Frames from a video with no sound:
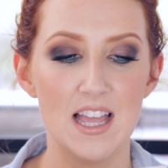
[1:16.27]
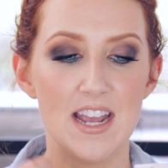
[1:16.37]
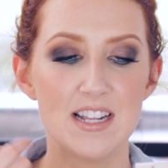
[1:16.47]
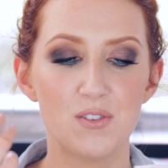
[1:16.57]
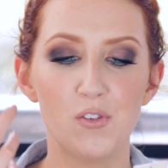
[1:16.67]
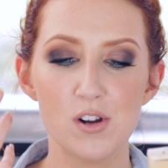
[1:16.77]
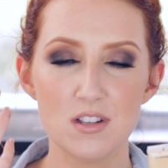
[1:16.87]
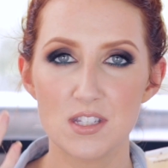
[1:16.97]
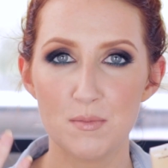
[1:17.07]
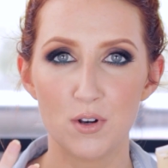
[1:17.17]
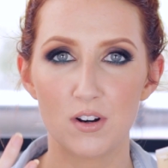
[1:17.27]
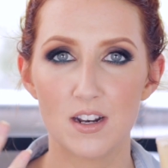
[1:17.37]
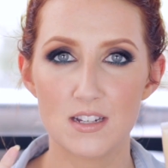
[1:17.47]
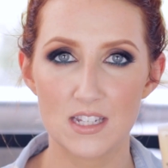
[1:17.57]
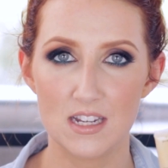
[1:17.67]
It's for a similar
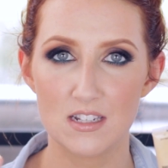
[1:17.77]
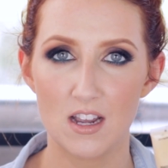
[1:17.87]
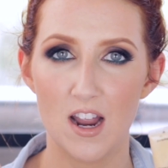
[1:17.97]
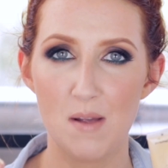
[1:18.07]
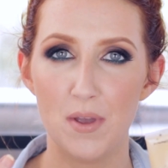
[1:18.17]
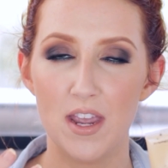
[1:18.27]
kind of skin type.